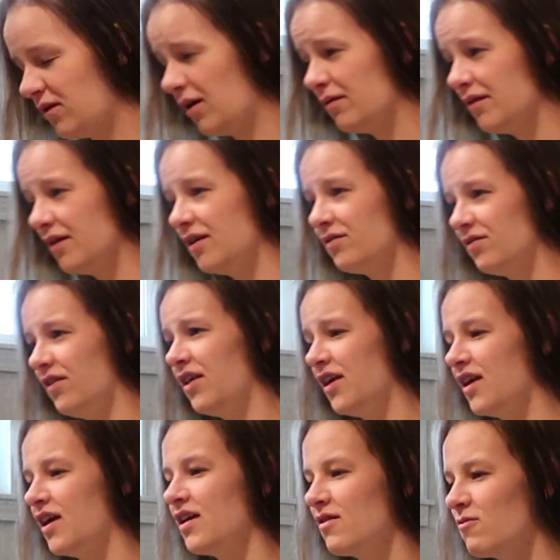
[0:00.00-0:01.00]
Probably
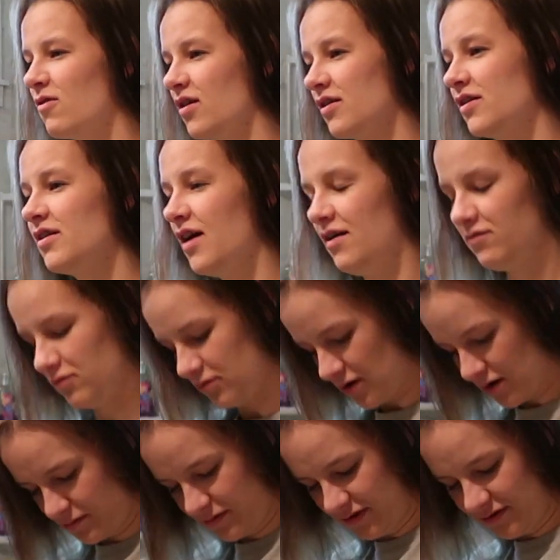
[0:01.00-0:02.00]
flinging water
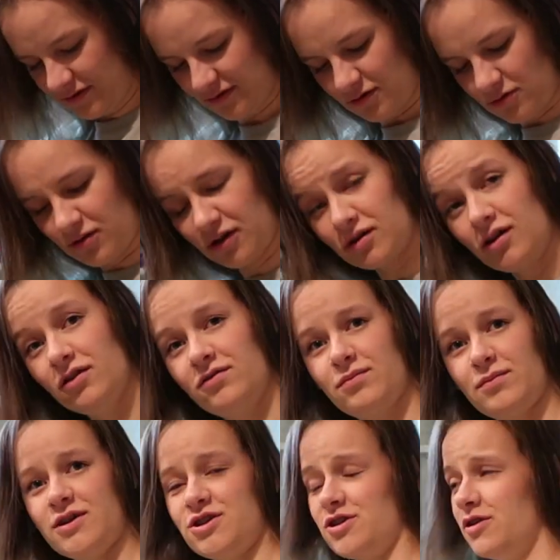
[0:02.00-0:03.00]
everywhere because it's going all over
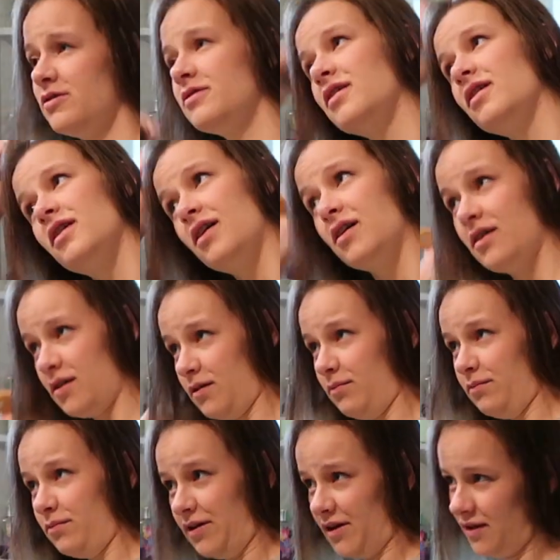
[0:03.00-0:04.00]
my shirt,
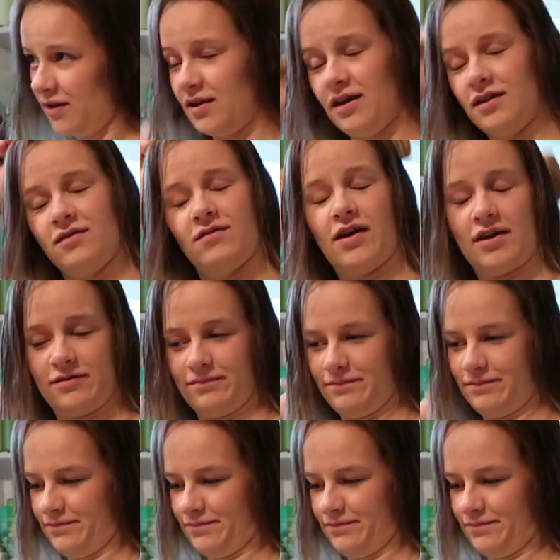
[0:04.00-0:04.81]
but that's fine.